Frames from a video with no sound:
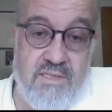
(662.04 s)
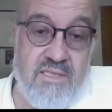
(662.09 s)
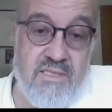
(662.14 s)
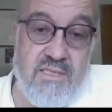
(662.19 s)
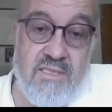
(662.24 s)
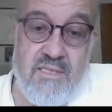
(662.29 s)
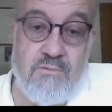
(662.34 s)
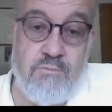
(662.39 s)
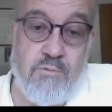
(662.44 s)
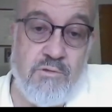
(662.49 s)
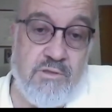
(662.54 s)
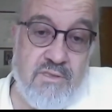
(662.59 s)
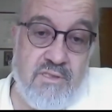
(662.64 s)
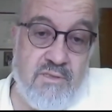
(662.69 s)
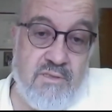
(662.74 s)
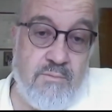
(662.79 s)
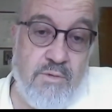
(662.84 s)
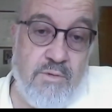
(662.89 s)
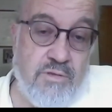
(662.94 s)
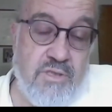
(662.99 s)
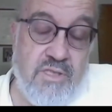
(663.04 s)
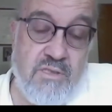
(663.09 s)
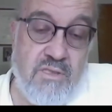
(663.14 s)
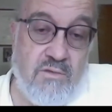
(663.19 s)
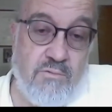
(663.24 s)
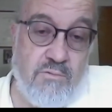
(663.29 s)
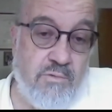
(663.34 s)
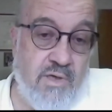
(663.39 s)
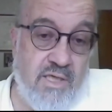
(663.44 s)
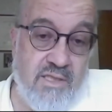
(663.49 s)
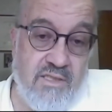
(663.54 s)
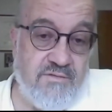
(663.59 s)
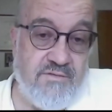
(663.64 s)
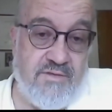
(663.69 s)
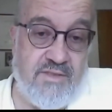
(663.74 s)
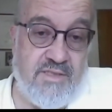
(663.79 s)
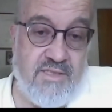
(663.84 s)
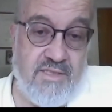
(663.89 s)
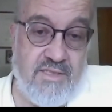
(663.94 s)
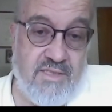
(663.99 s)
this is one of the most
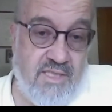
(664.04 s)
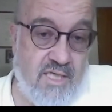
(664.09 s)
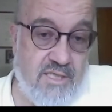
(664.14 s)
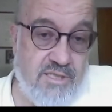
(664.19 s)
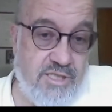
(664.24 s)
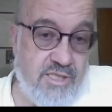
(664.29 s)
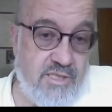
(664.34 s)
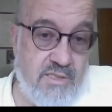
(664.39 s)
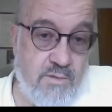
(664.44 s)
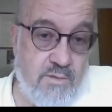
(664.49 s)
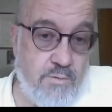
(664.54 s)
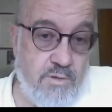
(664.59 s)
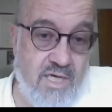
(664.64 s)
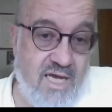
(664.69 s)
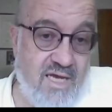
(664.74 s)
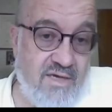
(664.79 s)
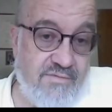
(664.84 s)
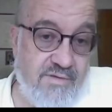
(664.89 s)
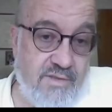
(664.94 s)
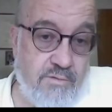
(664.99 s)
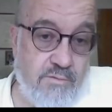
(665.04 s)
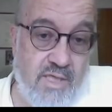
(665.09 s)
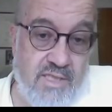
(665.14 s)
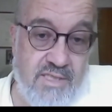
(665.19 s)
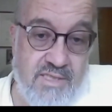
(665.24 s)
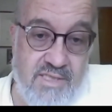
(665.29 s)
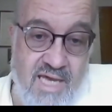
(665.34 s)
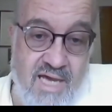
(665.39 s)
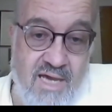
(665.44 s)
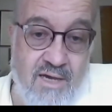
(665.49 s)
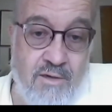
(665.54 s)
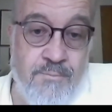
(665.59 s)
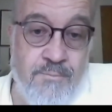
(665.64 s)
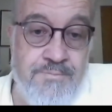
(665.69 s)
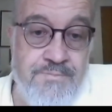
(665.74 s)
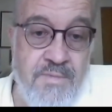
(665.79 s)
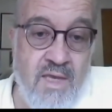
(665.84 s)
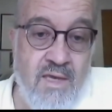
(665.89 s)
relevant discussions we're having right now.